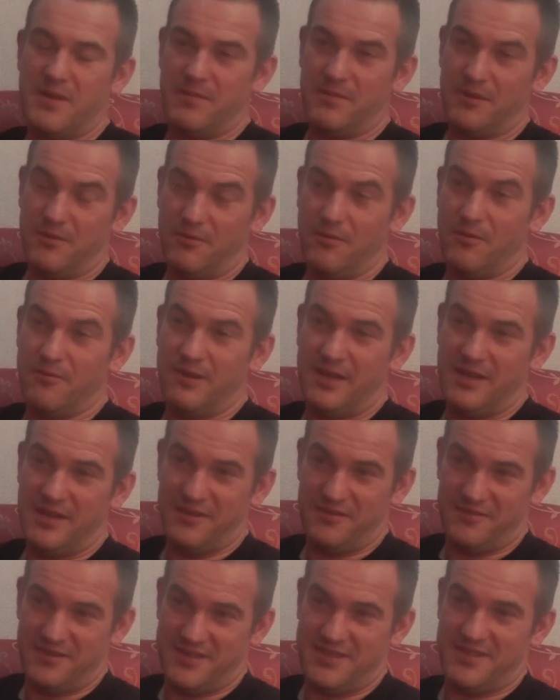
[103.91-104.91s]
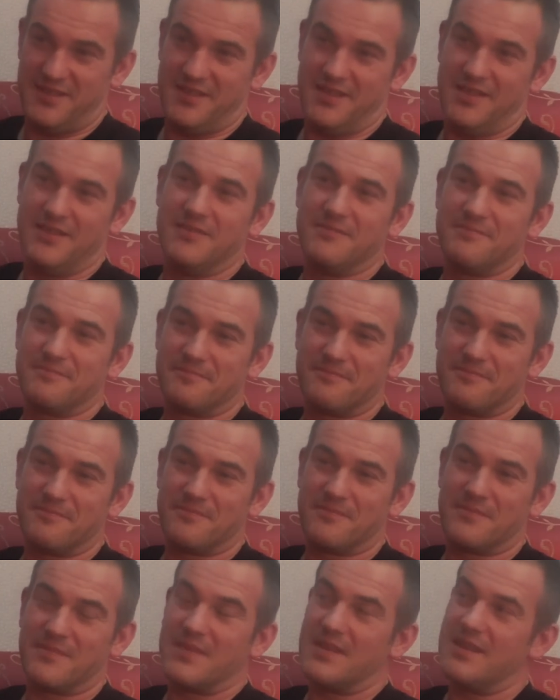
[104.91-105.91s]
people are already interested in
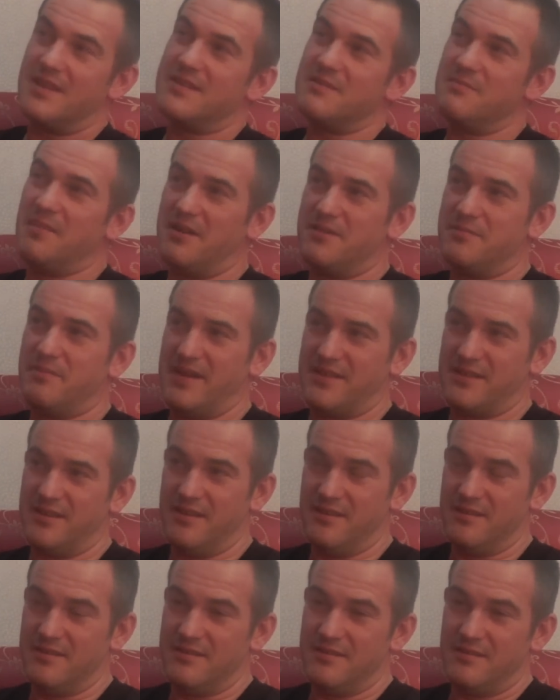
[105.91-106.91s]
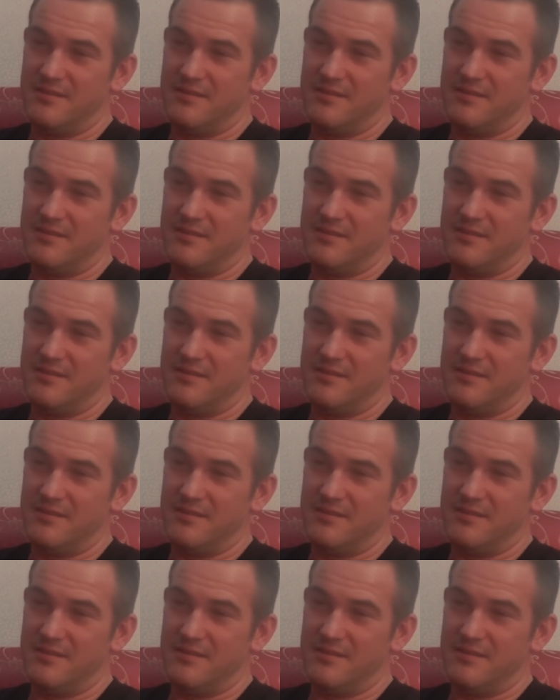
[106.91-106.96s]
is a much better